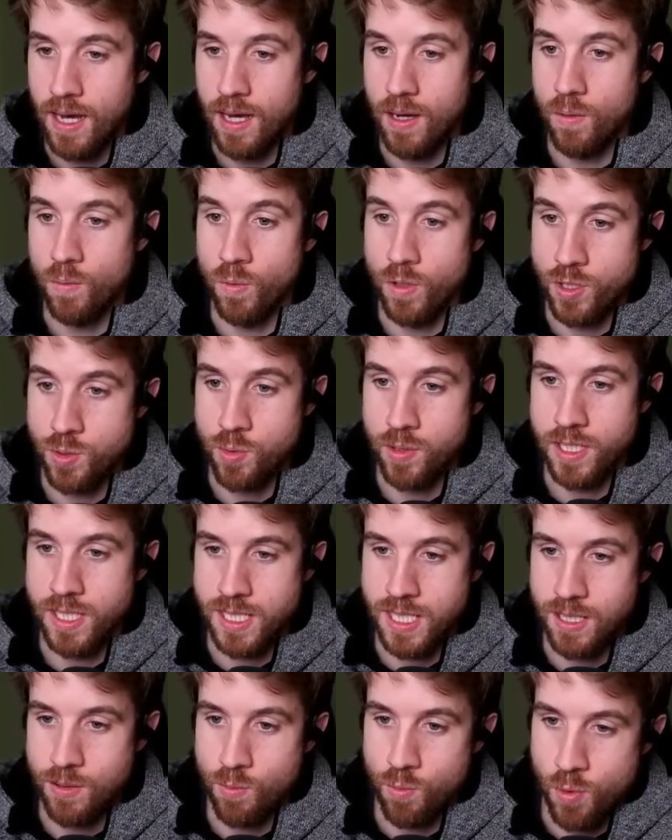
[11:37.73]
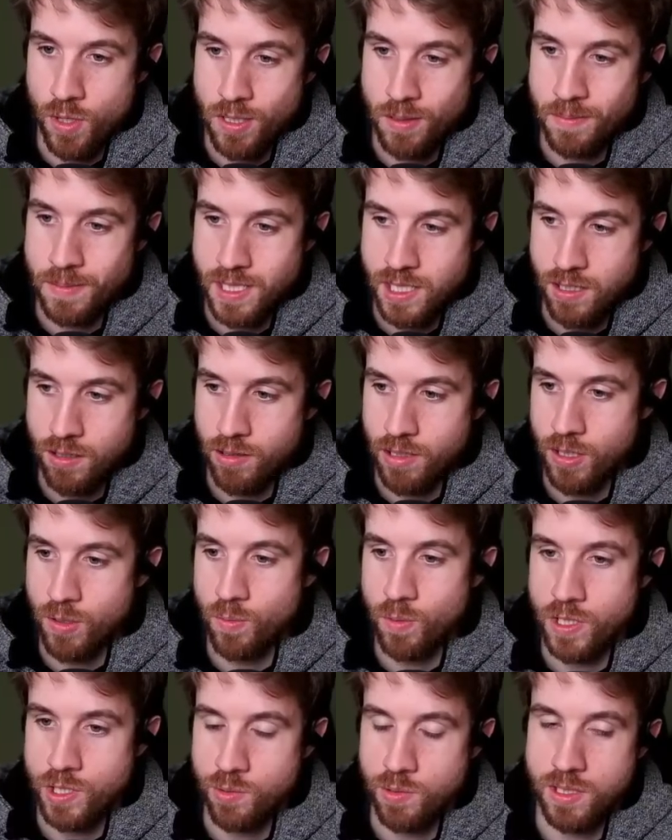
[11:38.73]
which one is the real Mysterio,
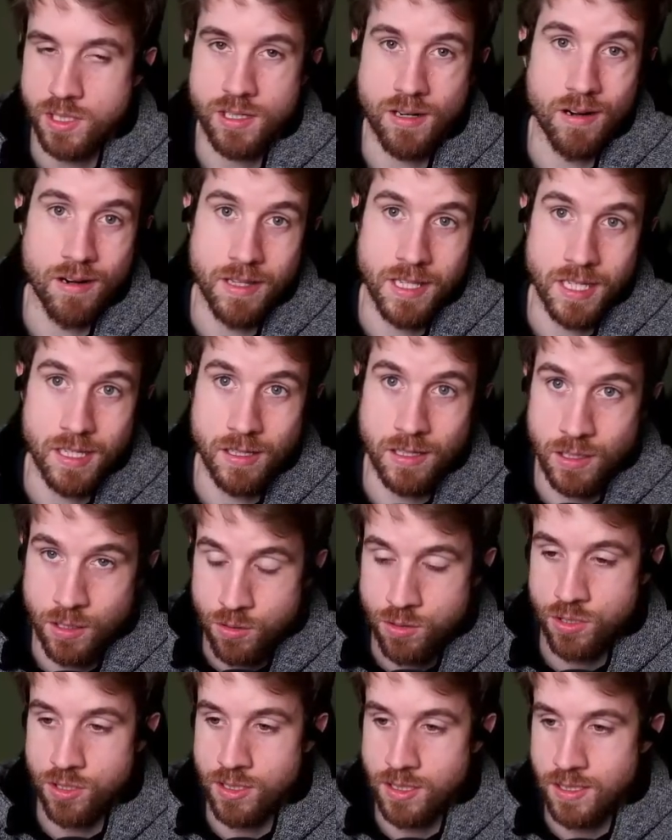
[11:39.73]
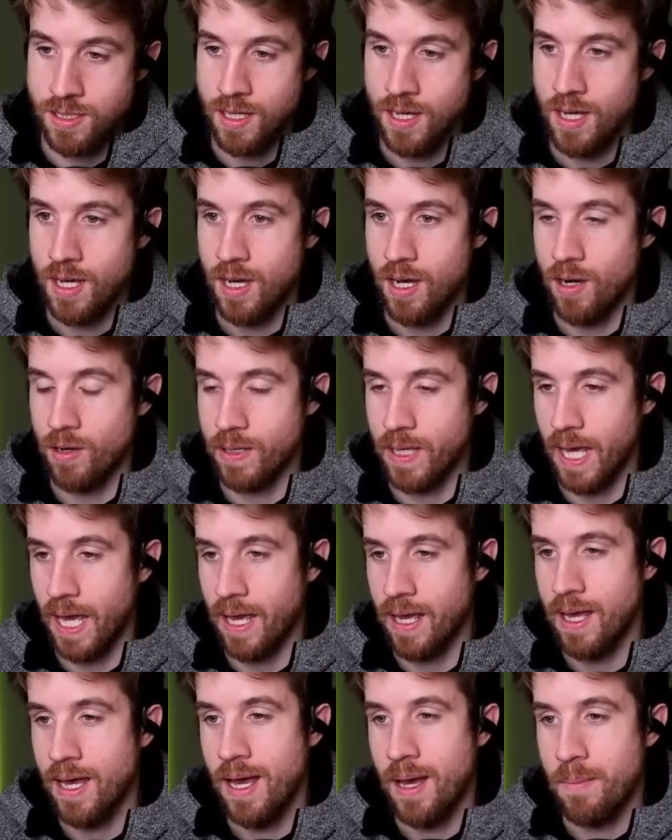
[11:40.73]
which ones are the illusions, okay?